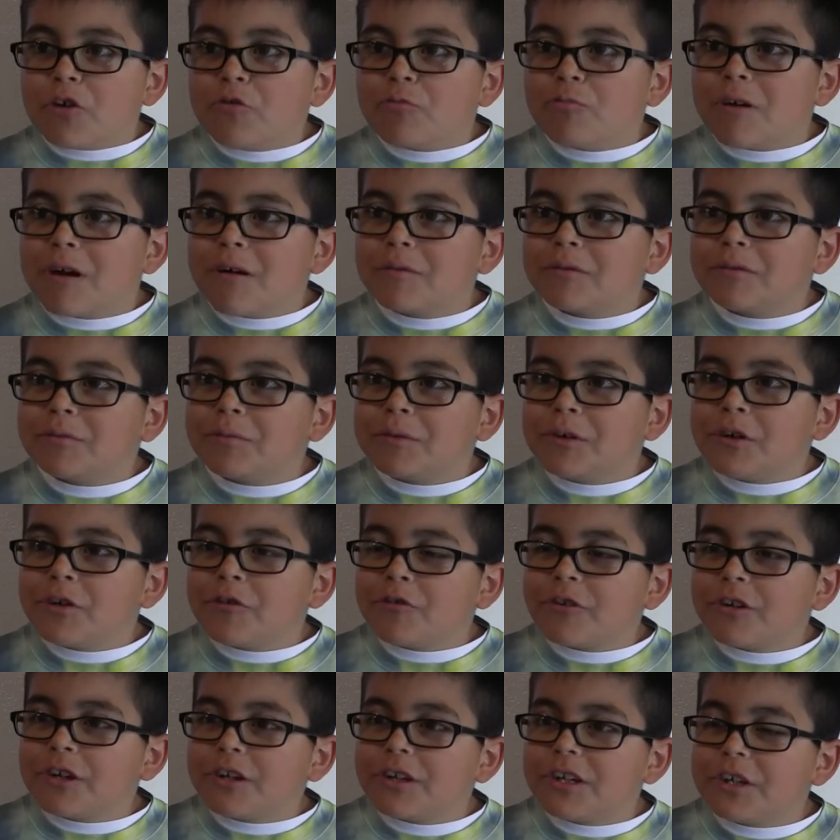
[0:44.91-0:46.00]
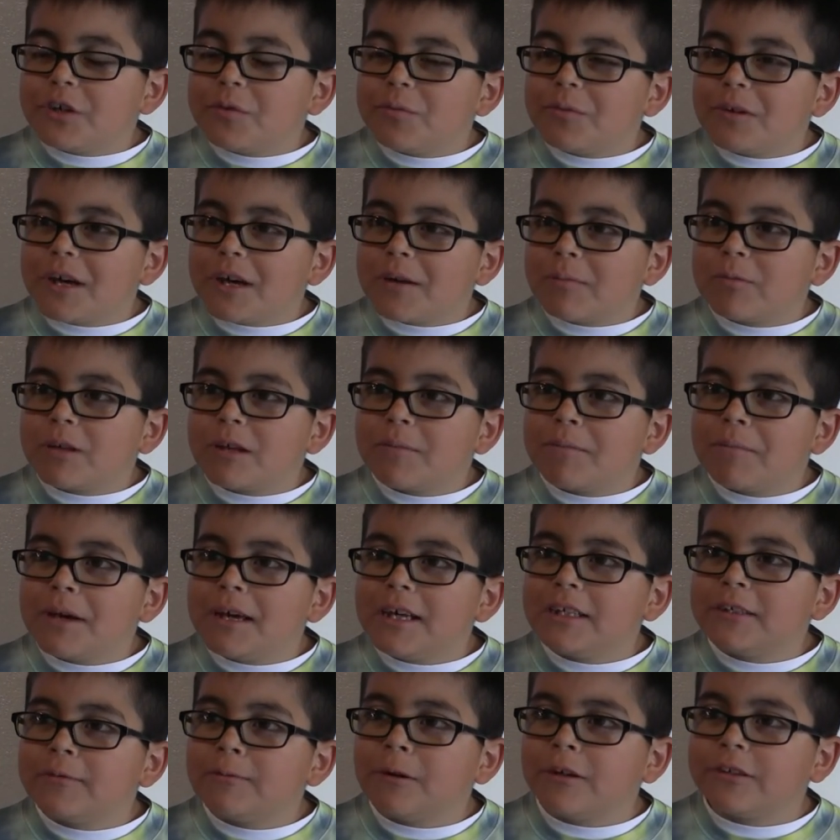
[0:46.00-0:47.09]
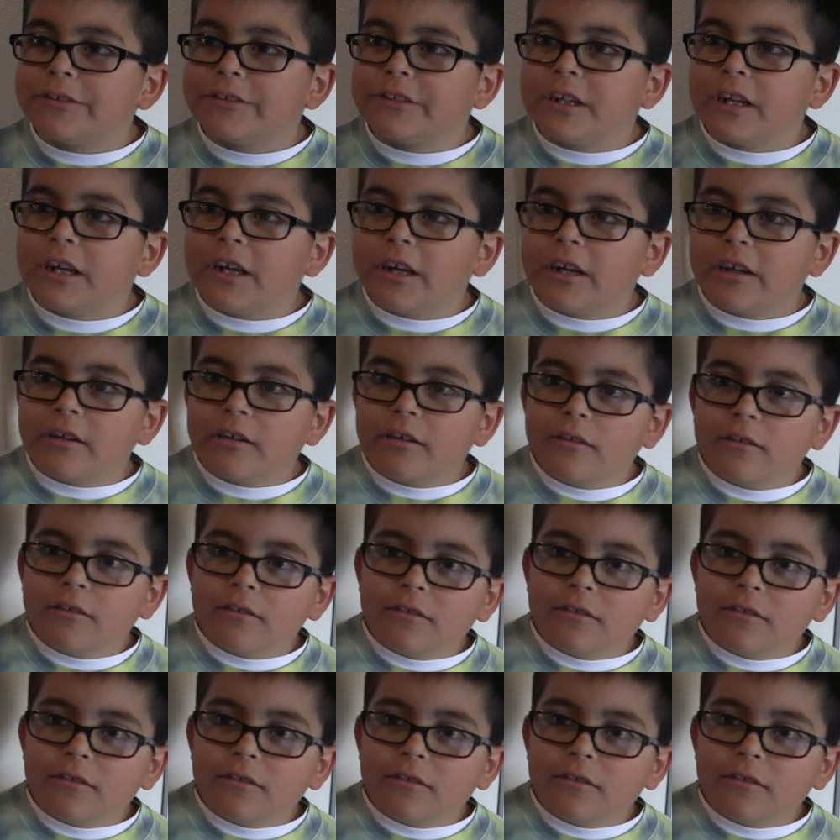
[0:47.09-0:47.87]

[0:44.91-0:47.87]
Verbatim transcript: you promised me you were going to teach me how to play baseball today.